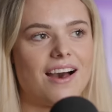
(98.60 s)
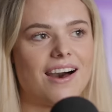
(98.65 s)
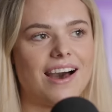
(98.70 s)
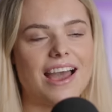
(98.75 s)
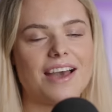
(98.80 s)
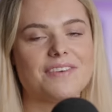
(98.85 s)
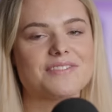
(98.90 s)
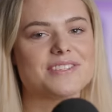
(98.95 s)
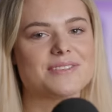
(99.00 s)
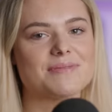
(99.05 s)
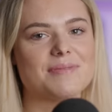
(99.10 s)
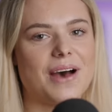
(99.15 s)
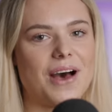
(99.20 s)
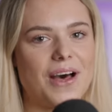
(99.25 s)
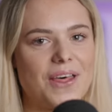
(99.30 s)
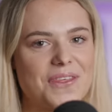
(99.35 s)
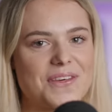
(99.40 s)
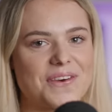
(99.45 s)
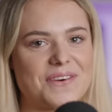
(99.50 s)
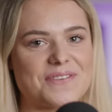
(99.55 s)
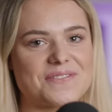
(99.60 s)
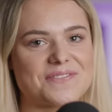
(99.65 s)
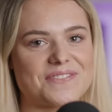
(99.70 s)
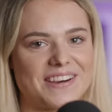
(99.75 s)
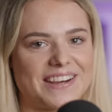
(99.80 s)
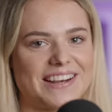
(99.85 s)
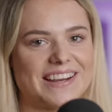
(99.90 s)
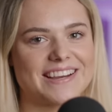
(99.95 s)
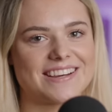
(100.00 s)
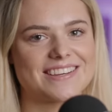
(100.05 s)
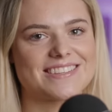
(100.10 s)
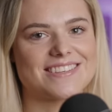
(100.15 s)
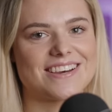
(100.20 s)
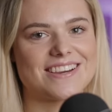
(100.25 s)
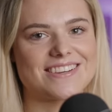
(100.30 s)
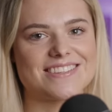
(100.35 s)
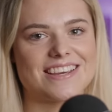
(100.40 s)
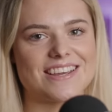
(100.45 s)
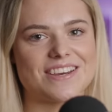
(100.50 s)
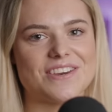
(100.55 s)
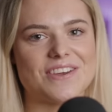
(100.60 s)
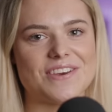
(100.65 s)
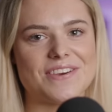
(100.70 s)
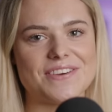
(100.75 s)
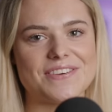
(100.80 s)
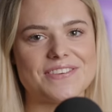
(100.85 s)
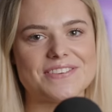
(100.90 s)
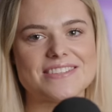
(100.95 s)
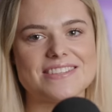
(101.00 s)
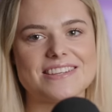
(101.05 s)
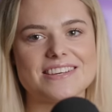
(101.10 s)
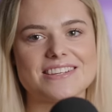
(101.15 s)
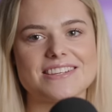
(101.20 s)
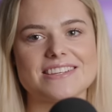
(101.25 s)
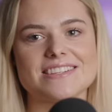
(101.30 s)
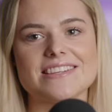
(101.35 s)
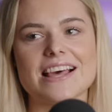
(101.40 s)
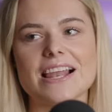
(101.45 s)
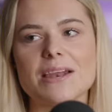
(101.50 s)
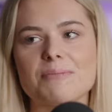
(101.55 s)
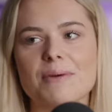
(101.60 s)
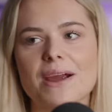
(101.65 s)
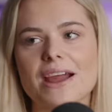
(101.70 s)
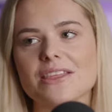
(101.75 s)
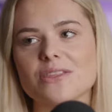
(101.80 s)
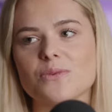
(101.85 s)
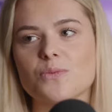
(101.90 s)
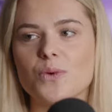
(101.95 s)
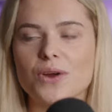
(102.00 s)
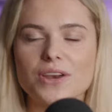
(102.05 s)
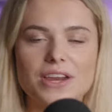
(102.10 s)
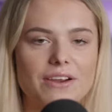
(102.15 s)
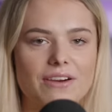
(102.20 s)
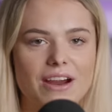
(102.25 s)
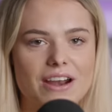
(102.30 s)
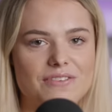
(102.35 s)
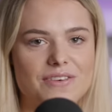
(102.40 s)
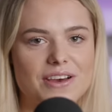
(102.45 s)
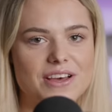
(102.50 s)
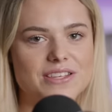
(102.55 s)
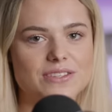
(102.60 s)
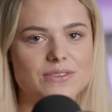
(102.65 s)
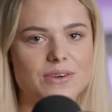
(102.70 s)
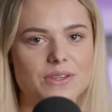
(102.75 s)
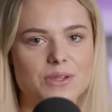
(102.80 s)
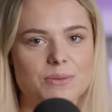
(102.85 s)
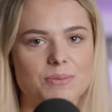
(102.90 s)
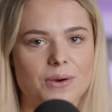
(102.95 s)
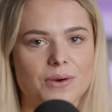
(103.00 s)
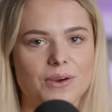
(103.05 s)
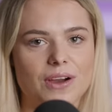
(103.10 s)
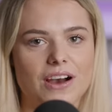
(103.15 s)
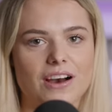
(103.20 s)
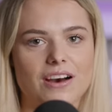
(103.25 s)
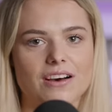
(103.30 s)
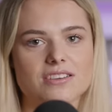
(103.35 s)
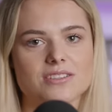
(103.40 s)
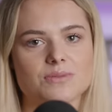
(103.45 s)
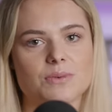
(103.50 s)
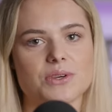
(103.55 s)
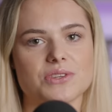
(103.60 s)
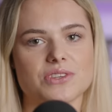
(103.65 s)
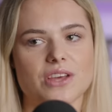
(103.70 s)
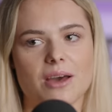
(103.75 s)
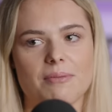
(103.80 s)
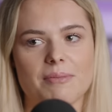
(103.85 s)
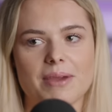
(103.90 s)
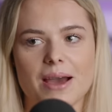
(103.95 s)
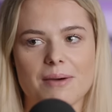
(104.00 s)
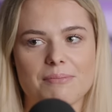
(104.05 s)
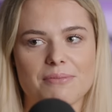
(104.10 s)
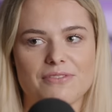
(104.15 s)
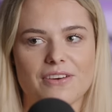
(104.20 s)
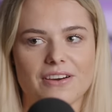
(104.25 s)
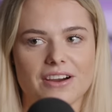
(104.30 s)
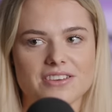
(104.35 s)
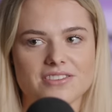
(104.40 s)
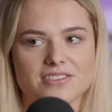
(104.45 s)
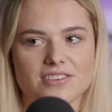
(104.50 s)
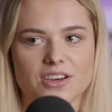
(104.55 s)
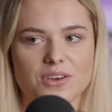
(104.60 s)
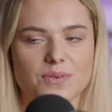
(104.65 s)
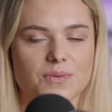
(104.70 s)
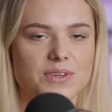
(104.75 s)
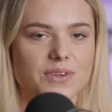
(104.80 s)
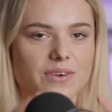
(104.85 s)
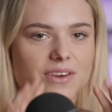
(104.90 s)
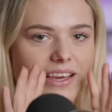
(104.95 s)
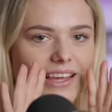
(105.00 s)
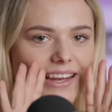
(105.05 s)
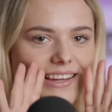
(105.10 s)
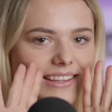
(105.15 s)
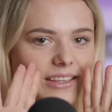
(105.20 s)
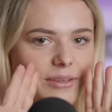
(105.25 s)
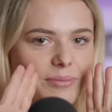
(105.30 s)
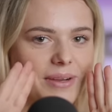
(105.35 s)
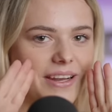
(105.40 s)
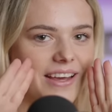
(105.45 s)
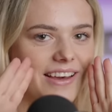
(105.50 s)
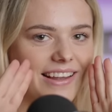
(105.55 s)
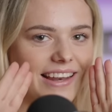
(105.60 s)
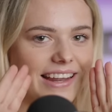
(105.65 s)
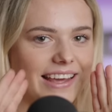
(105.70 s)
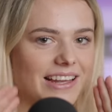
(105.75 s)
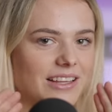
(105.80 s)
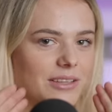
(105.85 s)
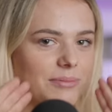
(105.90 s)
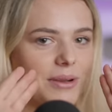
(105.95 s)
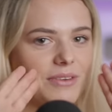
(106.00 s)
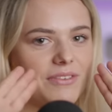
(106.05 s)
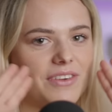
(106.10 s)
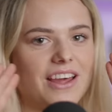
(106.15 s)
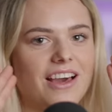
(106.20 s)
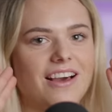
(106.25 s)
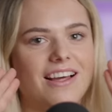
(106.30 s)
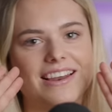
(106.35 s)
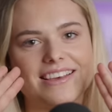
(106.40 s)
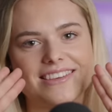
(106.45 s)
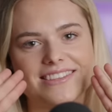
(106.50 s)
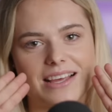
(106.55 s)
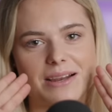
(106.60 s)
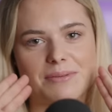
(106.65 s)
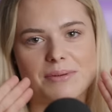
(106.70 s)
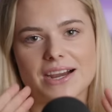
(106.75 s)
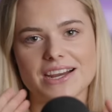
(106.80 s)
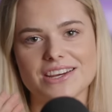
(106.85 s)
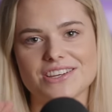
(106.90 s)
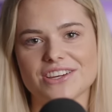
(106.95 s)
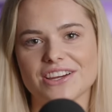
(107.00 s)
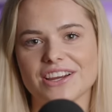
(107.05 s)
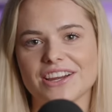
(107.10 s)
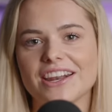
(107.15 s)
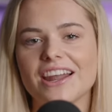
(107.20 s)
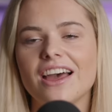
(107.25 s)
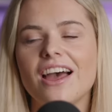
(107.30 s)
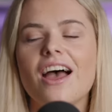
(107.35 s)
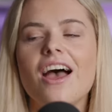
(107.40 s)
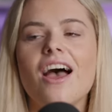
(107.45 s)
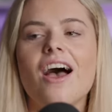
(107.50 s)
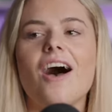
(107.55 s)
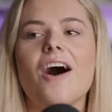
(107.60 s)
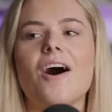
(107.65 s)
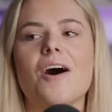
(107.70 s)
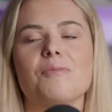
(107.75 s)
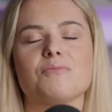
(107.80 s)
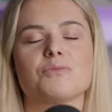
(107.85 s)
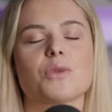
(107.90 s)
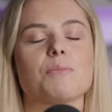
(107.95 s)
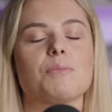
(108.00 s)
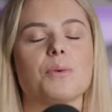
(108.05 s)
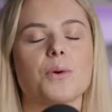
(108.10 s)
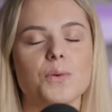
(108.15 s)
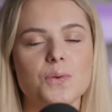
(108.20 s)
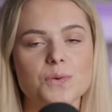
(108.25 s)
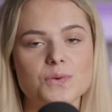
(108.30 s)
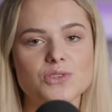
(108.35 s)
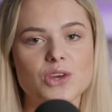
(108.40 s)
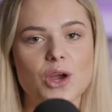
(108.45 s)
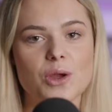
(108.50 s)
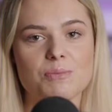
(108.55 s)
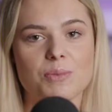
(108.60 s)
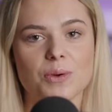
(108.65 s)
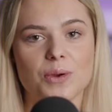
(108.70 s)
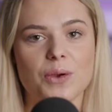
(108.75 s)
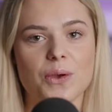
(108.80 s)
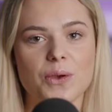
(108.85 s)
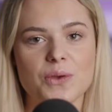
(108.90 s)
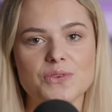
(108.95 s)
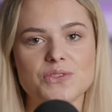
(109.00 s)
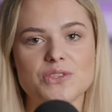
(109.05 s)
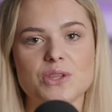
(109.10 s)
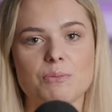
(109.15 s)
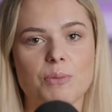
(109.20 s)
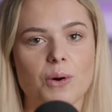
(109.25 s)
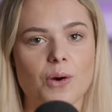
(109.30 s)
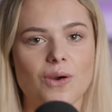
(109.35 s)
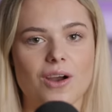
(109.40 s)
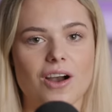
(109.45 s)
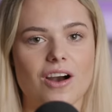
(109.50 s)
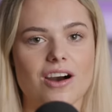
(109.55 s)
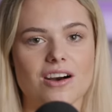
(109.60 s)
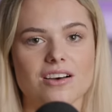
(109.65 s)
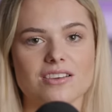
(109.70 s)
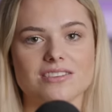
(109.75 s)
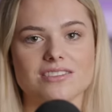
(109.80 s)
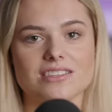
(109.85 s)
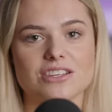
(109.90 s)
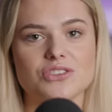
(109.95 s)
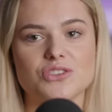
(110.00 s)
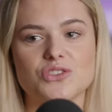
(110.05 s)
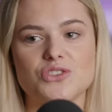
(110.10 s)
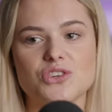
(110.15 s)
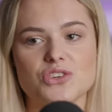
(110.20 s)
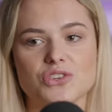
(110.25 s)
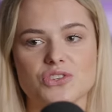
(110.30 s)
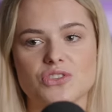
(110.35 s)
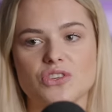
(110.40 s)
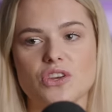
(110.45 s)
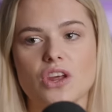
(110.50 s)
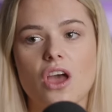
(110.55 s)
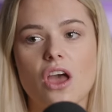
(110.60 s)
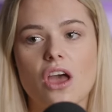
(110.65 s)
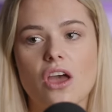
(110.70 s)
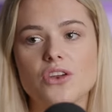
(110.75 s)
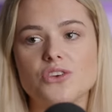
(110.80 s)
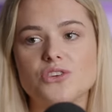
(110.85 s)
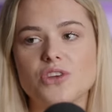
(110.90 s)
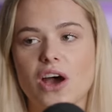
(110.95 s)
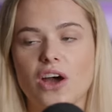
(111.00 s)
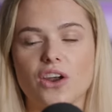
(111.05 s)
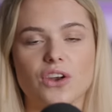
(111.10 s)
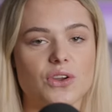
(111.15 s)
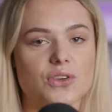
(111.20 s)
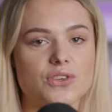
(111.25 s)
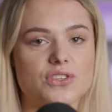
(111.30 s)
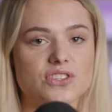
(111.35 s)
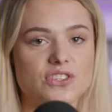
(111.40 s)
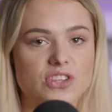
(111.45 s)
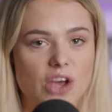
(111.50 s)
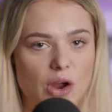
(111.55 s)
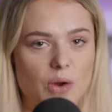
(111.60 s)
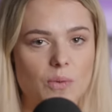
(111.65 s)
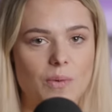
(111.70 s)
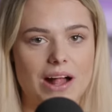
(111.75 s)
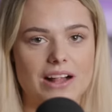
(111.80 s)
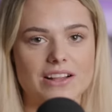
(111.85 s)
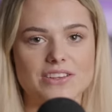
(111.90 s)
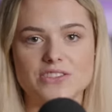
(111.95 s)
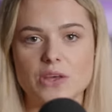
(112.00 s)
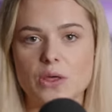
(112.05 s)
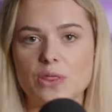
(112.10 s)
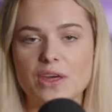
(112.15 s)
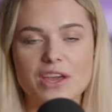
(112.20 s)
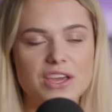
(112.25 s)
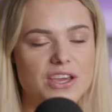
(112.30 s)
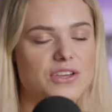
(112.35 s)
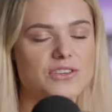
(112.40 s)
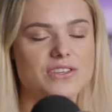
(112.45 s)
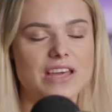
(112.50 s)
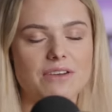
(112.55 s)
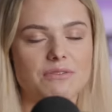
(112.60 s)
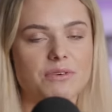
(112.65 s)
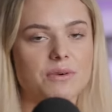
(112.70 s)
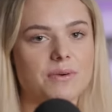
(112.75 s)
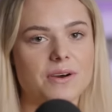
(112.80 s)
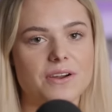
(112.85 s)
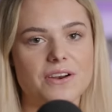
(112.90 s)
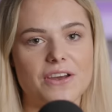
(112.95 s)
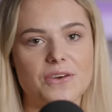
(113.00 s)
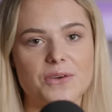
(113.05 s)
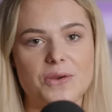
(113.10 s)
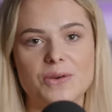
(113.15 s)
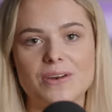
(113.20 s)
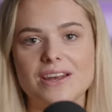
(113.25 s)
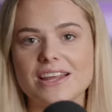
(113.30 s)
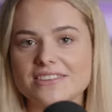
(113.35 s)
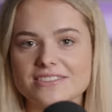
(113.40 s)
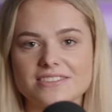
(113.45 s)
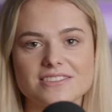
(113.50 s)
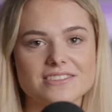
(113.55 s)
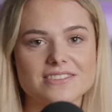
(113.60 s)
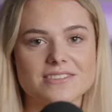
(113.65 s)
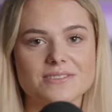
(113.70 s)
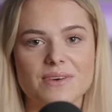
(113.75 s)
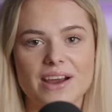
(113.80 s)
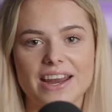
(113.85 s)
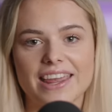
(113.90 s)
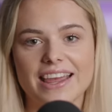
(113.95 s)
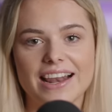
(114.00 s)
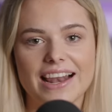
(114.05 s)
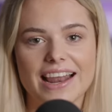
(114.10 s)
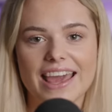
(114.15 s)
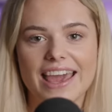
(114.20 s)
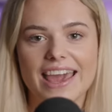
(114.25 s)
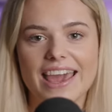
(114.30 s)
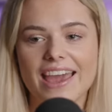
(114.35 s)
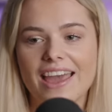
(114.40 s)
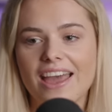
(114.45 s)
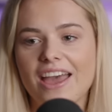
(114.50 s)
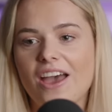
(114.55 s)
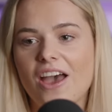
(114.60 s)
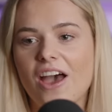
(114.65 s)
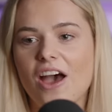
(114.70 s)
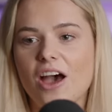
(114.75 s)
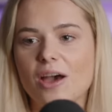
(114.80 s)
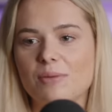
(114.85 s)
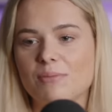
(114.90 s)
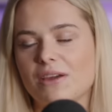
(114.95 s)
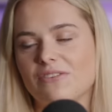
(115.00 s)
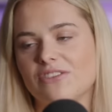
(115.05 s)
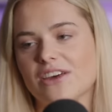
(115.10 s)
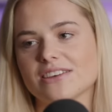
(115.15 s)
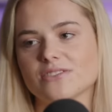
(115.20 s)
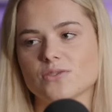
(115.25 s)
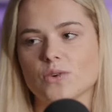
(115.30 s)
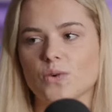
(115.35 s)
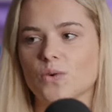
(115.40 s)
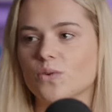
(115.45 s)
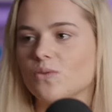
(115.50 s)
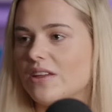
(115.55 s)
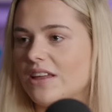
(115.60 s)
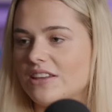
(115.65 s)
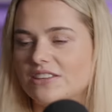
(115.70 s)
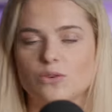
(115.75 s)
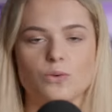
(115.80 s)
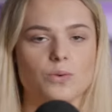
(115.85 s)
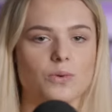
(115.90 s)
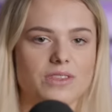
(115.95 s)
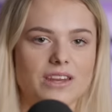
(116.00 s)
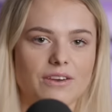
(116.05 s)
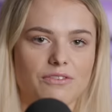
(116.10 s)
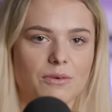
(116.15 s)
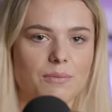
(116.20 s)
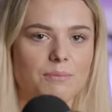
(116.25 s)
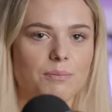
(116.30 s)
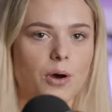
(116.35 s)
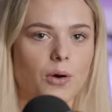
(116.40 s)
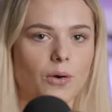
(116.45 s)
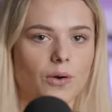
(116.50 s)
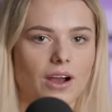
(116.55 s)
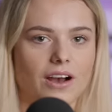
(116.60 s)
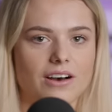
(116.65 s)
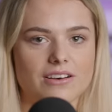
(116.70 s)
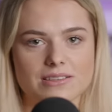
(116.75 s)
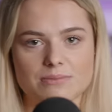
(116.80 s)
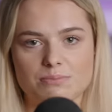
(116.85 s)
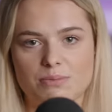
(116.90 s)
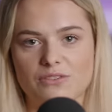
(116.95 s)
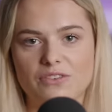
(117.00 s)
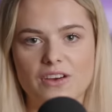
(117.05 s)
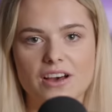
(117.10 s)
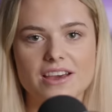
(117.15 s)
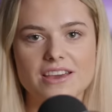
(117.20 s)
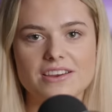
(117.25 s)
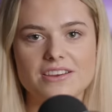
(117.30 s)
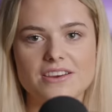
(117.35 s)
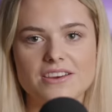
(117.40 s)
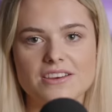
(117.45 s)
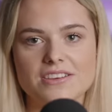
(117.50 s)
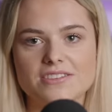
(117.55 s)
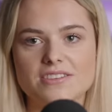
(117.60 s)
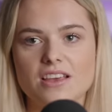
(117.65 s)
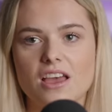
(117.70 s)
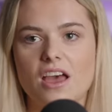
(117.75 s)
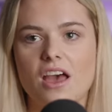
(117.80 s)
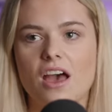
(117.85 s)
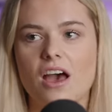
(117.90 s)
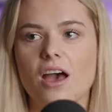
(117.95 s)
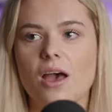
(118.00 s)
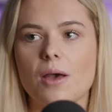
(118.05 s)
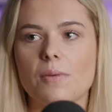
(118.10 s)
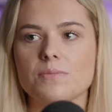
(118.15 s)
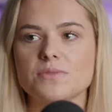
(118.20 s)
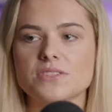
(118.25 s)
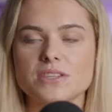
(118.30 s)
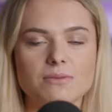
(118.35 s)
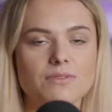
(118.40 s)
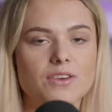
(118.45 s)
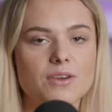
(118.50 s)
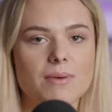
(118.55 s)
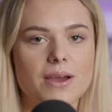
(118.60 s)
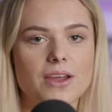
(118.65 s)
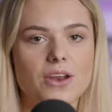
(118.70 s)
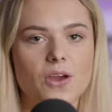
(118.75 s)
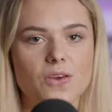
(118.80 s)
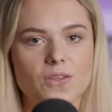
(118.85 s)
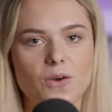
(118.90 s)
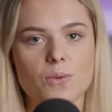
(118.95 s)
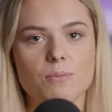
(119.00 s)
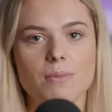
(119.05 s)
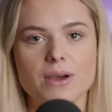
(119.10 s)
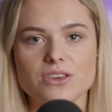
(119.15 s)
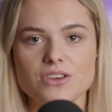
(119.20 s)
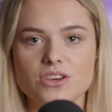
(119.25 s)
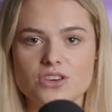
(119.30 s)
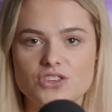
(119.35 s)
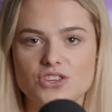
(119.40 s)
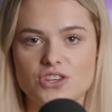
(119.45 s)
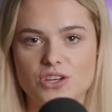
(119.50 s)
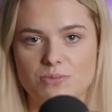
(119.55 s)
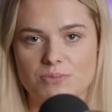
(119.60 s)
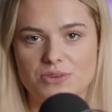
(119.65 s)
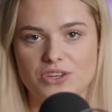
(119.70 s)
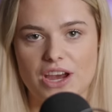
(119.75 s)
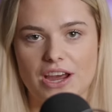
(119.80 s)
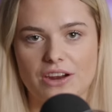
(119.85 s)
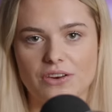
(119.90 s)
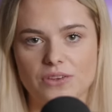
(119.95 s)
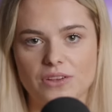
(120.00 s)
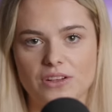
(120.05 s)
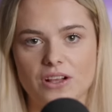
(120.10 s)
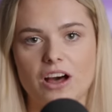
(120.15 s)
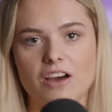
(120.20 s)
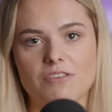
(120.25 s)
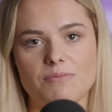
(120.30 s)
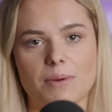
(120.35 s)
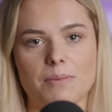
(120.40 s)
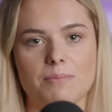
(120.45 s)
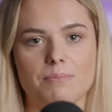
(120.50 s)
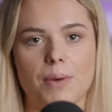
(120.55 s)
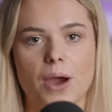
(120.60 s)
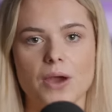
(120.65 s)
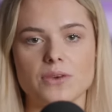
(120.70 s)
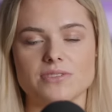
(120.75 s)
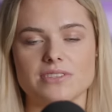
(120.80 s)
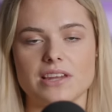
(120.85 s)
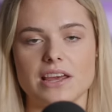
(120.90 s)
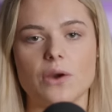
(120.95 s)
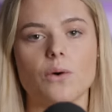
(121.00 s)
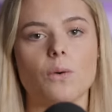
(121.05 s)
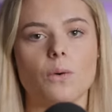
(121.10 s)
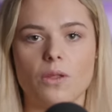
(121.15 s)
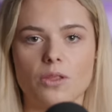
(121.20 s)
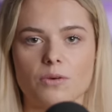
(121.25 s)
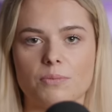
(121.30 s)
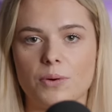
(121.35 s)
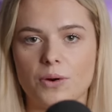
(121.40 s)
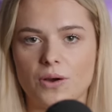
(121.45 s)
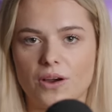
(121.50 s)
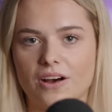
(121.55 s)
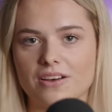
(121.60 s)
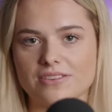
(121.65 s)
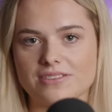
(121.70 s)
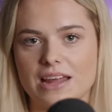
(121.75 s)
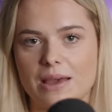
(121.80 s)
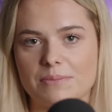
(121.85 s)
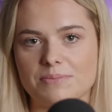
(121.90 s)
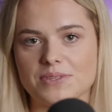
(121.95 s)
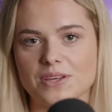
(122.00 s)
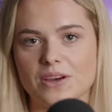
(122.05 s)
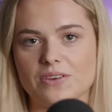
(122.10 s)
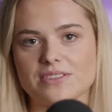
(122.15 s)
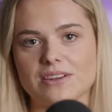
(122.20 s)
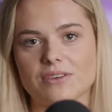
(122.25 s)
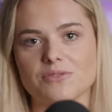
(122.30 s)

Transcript: I have some other really exciting news that to celebrate the 1 year anniversary of the podcast, which is coming up very soon, we're doing it a little bit early, a little bit of an early celebration, but also because the podcast has just done so well. So thank you to everyone who listens regularly, if that's on all the different podcast providers. Some of you might know that on my YouTube channel, I've been posting all of the podcast episodes.